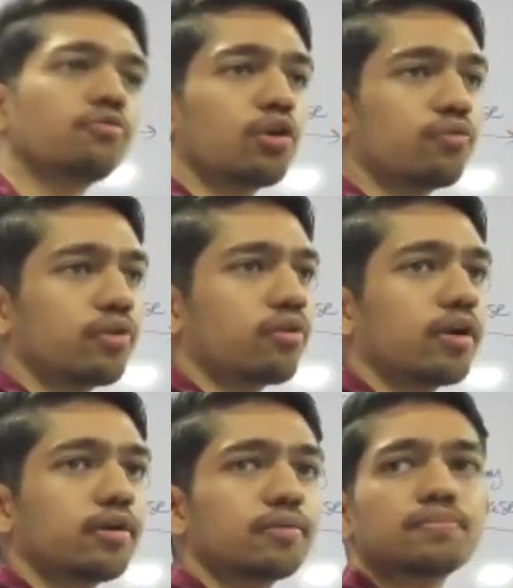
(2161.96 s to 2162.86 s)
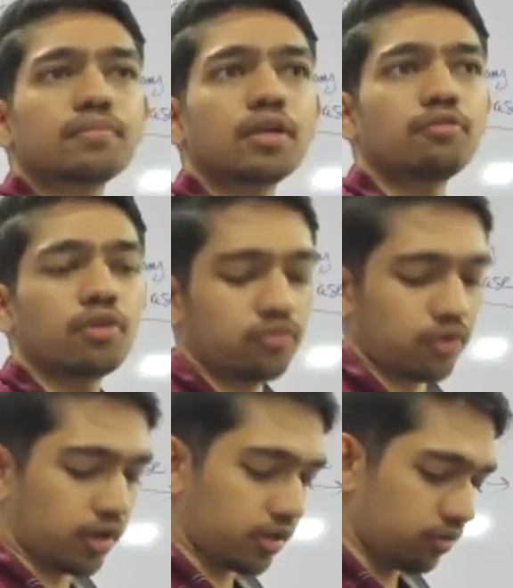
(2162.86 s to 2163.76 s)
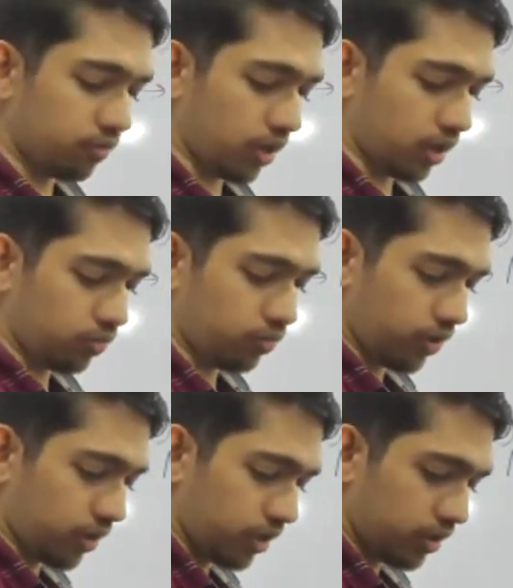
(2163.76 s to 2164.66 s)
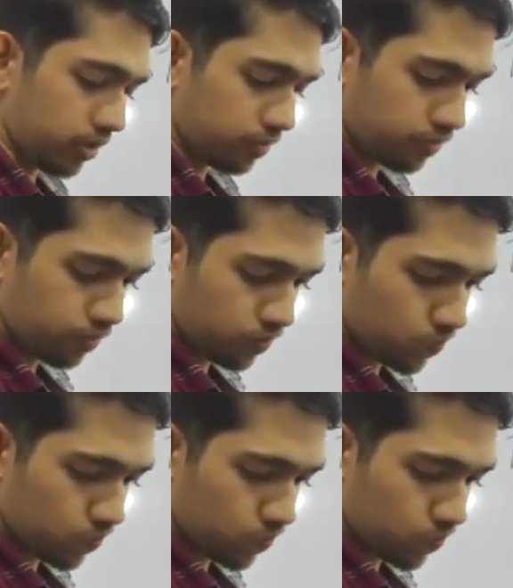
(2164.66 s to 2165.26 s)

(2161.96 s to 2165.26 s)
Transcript: In front of it, right? In front of chitin, where can you find chitin?